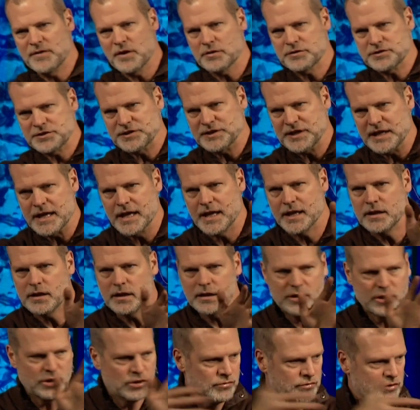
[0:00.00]
if there's
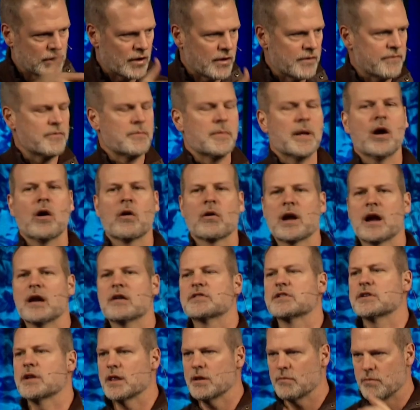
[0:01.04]
sin, you turn from it. Okay,
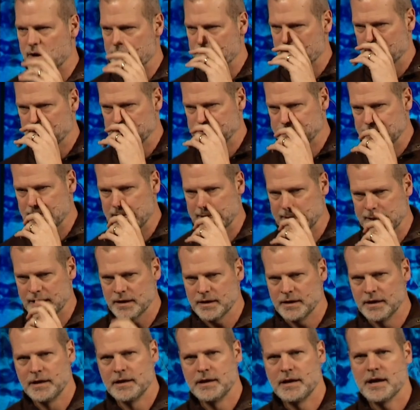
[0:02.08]
here's another way of understanding
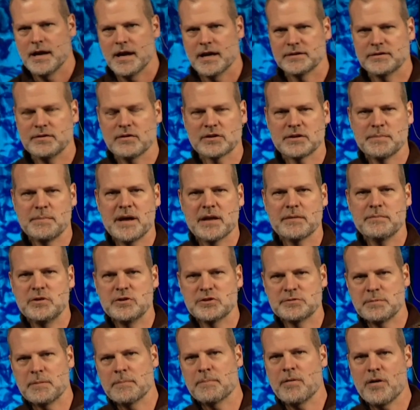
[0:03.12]
it. I talked about
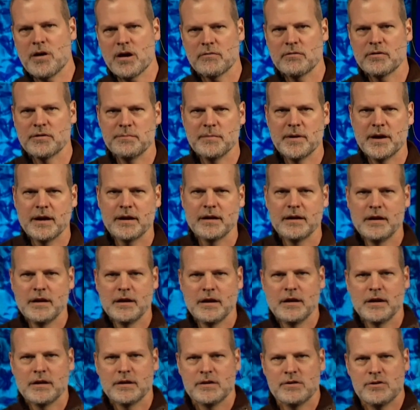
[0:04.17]
amusement park with my
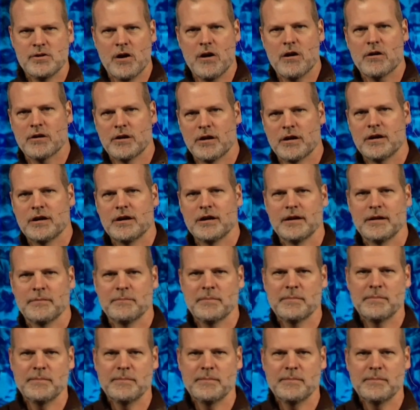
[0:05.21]
daughter.